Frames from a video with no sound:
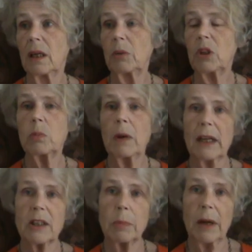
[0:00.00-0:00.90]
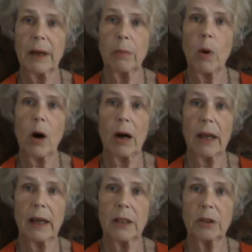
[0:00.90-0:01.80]
which may explain
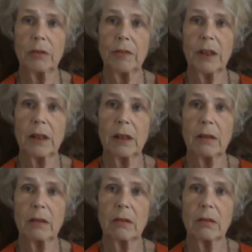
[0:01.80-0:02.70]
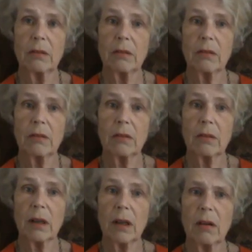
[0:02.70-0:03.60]
why I do feel
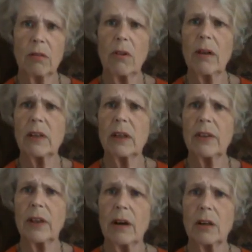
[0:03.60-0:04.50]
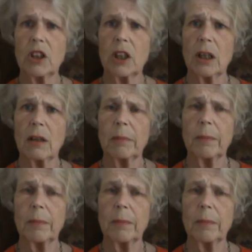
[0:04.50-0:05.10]
rather lethargic.